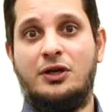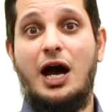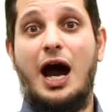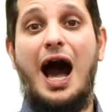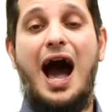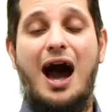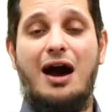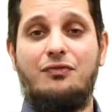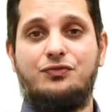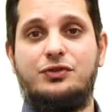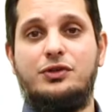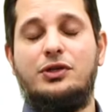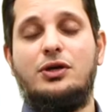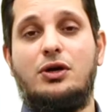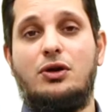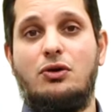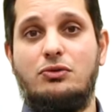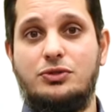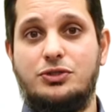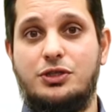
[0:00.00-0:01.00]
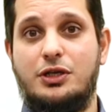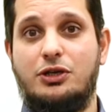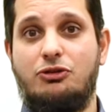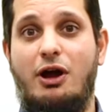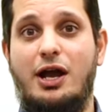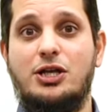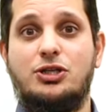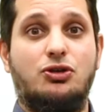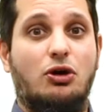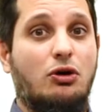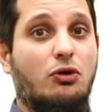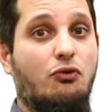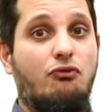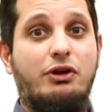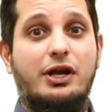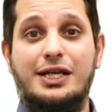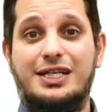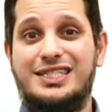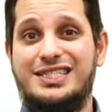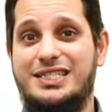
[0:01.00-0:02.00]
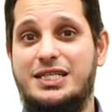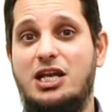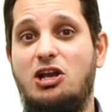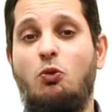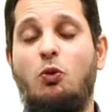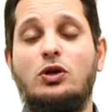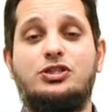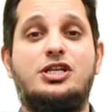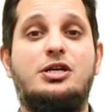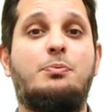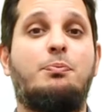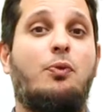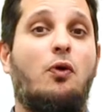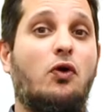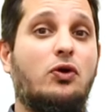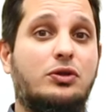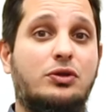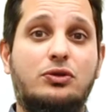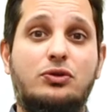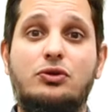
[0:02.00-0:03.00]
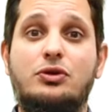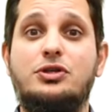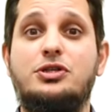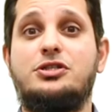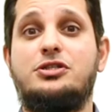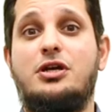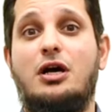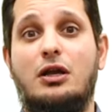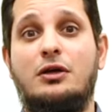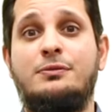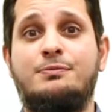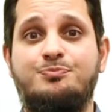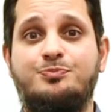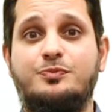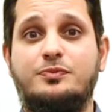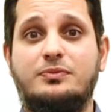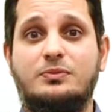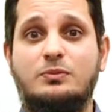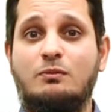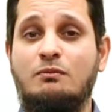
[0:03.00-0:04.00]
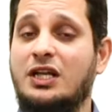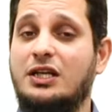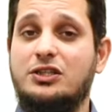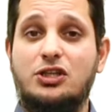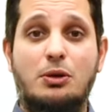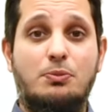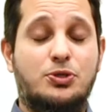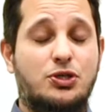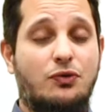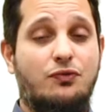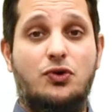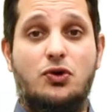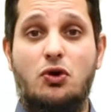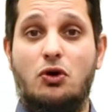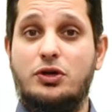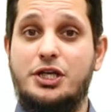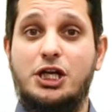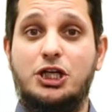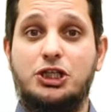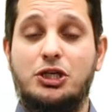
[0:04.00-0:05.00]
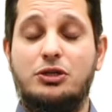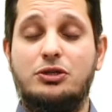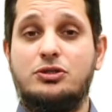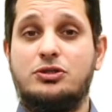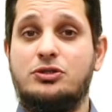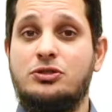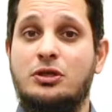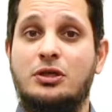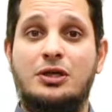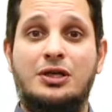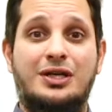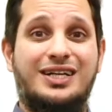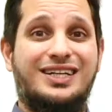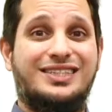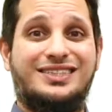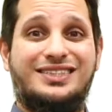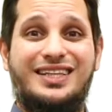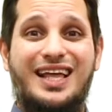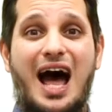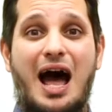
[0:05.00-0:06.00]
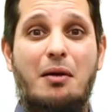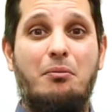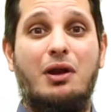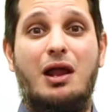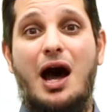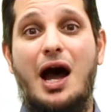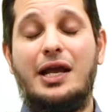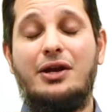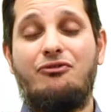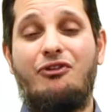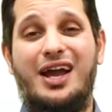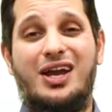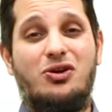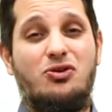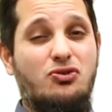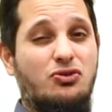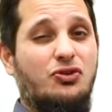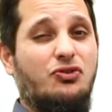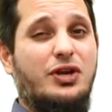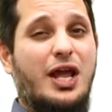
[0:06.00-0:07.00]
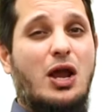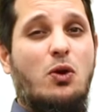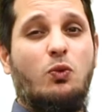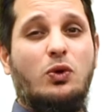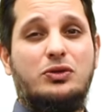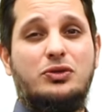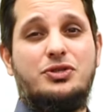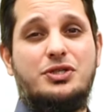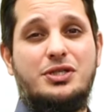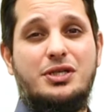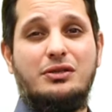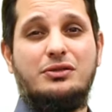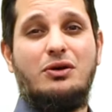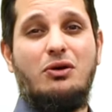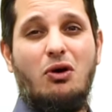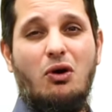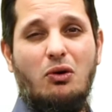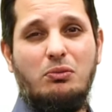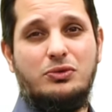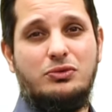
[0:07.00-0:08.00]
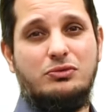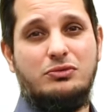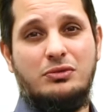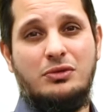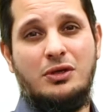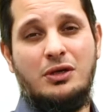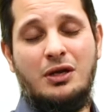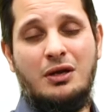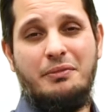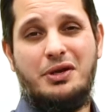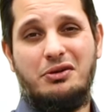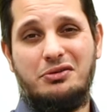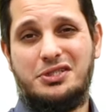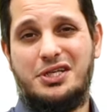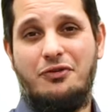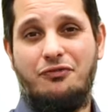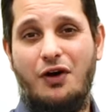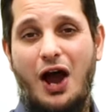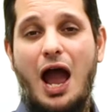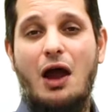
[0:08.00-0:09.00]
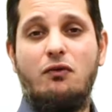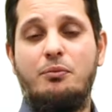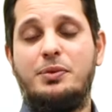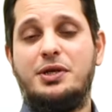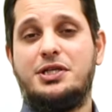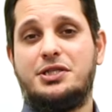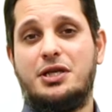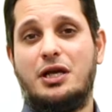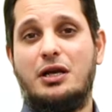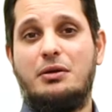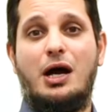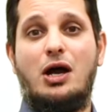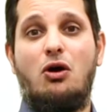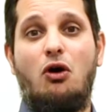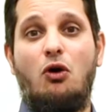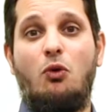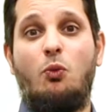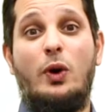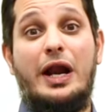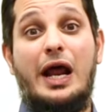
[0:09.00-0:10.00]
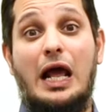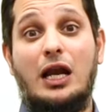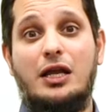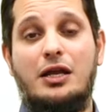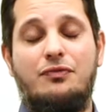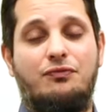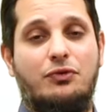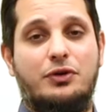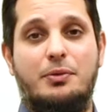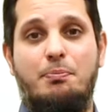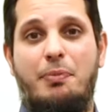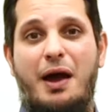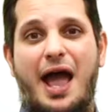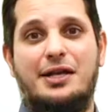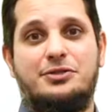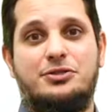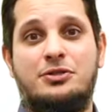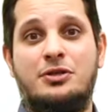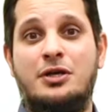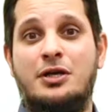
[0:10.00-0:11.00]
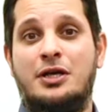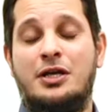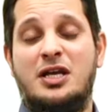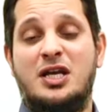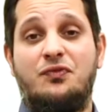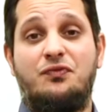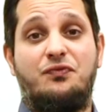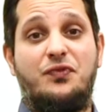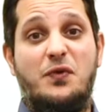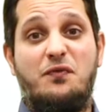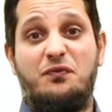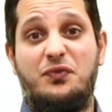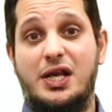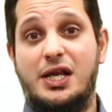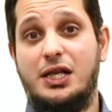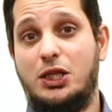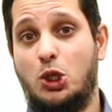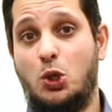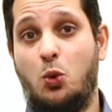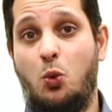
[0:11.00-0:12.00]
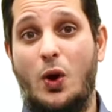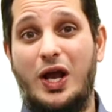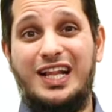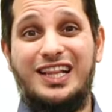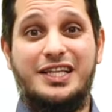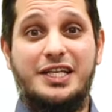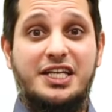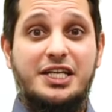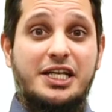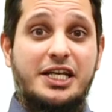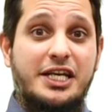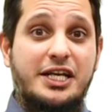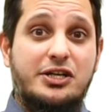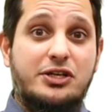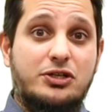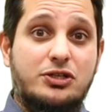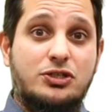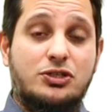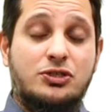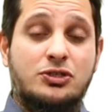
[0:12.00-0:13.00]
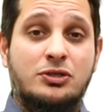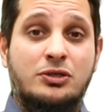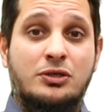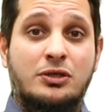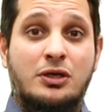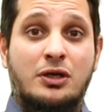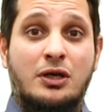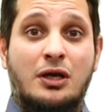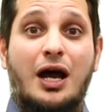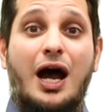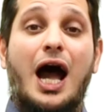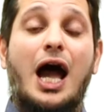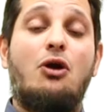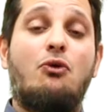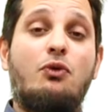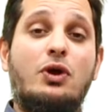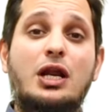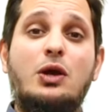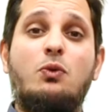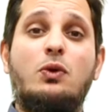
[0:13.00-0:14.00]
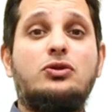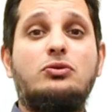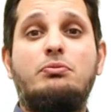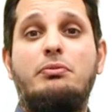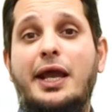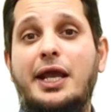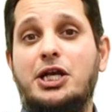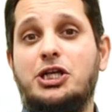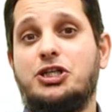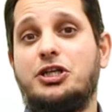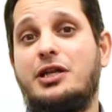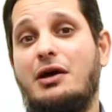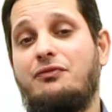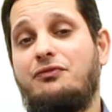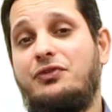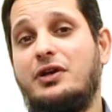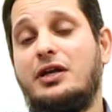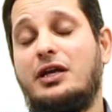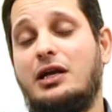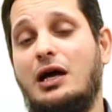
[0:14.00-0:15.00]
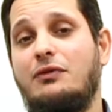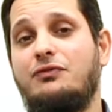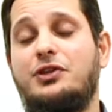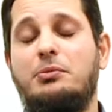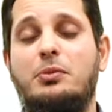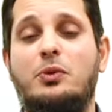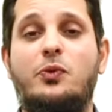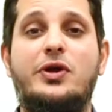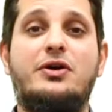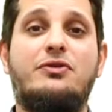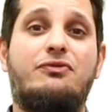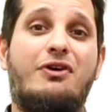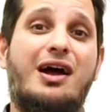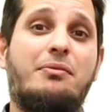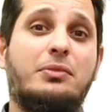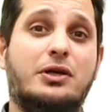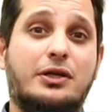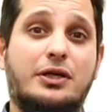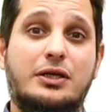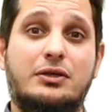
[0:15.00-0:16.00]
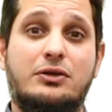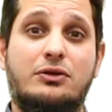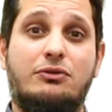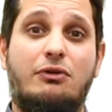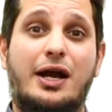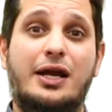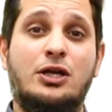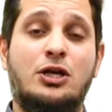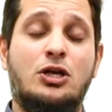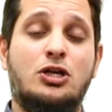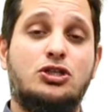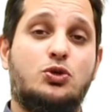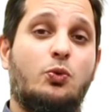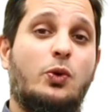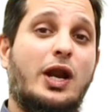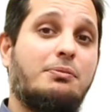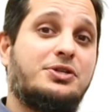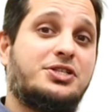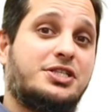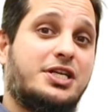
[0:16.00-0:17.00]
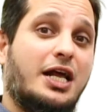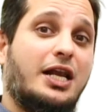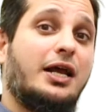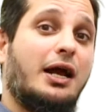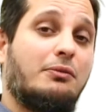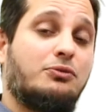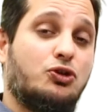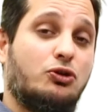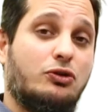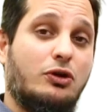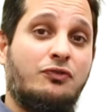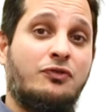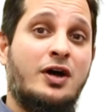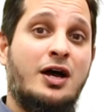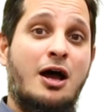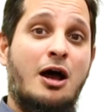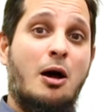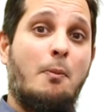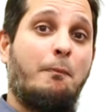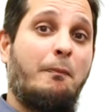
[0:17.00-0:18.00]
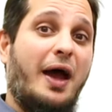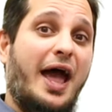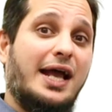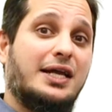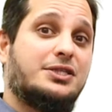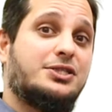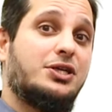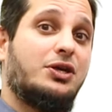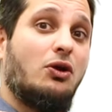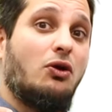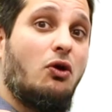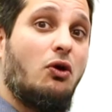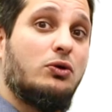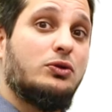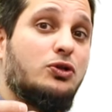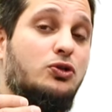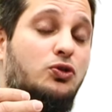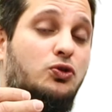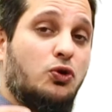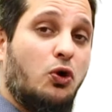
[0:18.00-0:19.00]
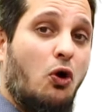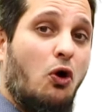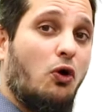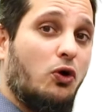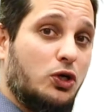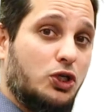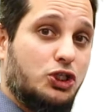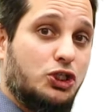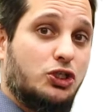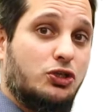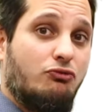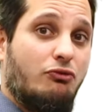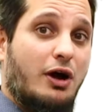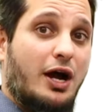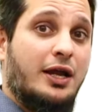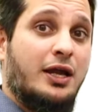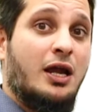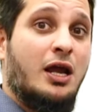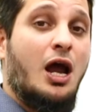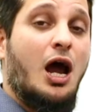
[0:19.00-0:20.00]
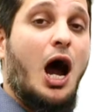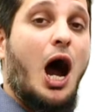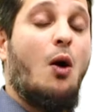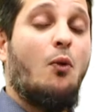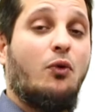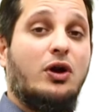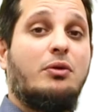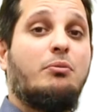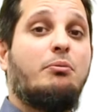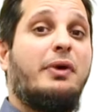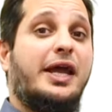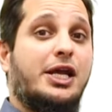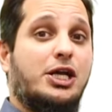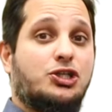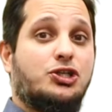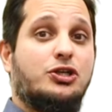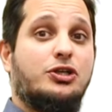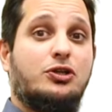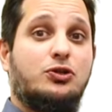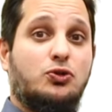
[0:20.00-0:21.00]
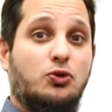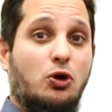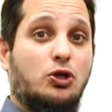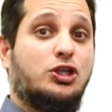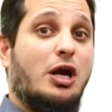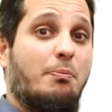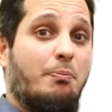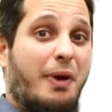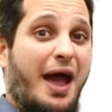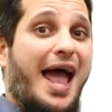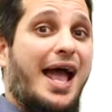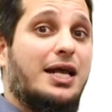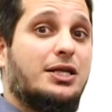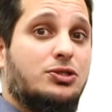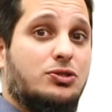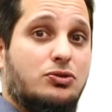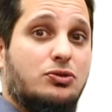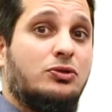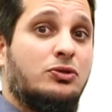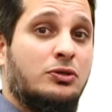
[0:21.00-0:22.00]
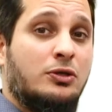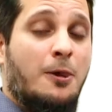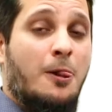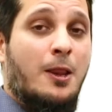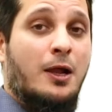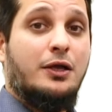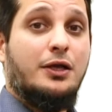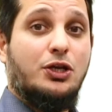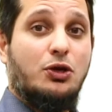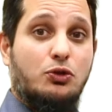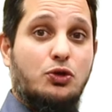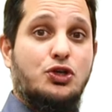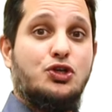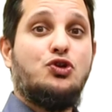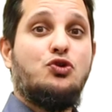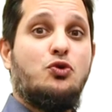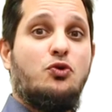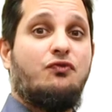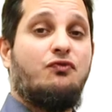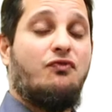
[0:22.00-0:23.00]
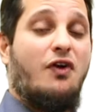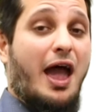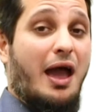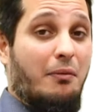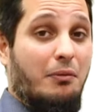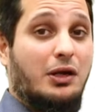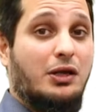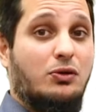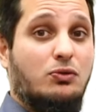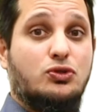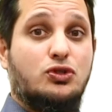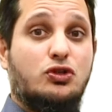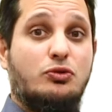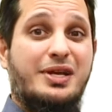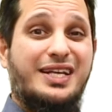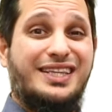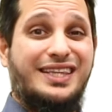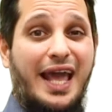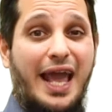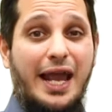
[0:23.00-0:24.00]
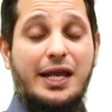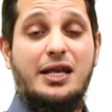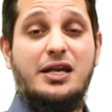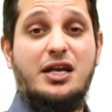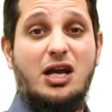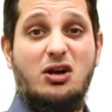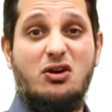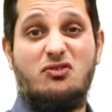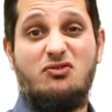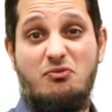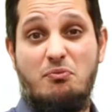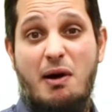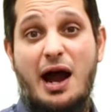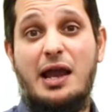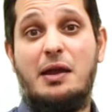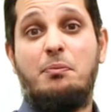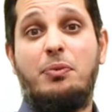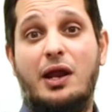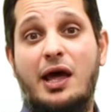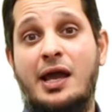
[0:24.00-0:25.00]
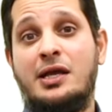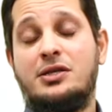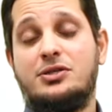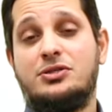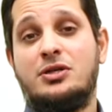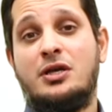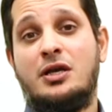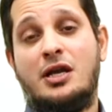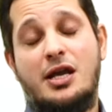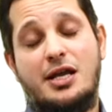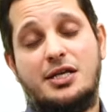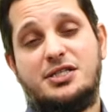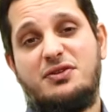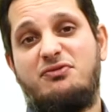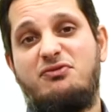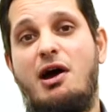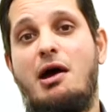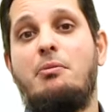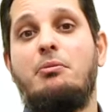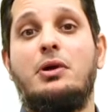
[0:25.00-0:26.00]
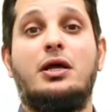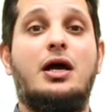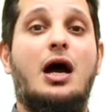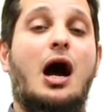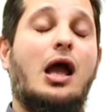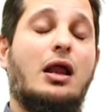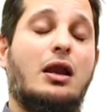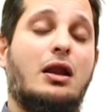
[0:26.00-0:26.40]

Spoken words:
after the closing, right? So really see what's important to the seller in terms of conditions, timeline, right? Who do they want to sell the home to? Because if I will be selling my home where I live for the past 15, 20 years, I really want to make sure that I feel comfortable with a family, right? So when I'm selling, I'm sort of passing along the torch, right? I want to make sure the torch I pass to, the new family who's going to be taking care of my place is a family I